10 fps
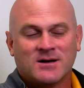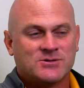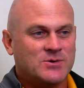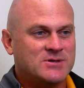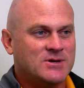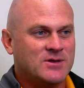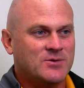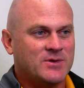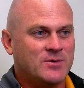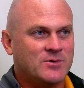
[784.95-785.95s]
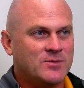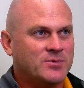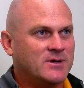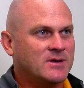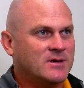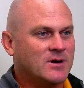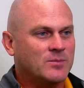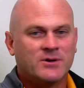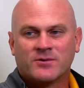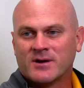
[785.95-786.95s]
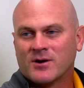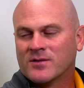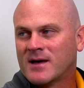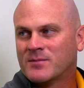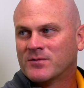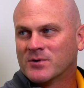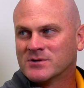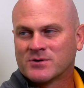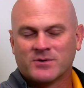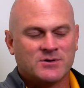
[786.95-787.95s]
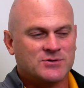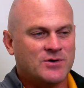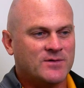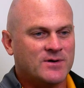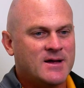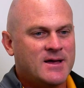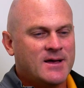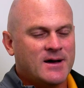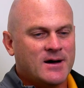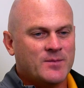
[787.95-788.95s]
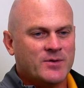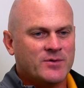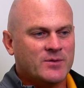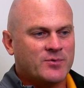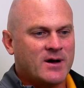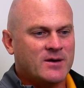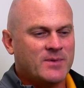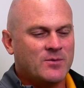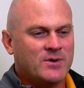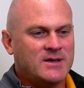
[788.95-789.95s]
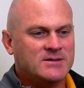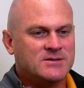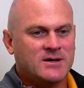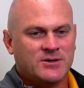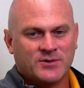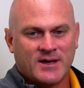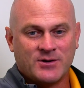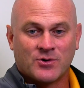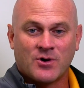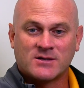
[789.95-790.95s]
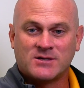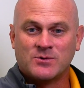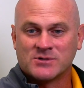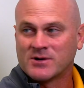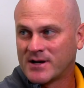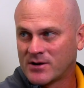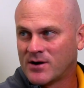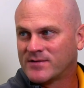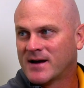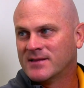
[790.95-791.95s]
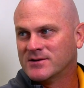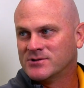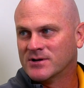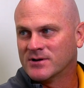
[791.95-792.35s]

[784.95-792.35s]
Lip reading: So he's another one that will completely obliterate all that before his career is over. And really proud about what he's done. You know, Daniel Krosky was our kickoff guy this year.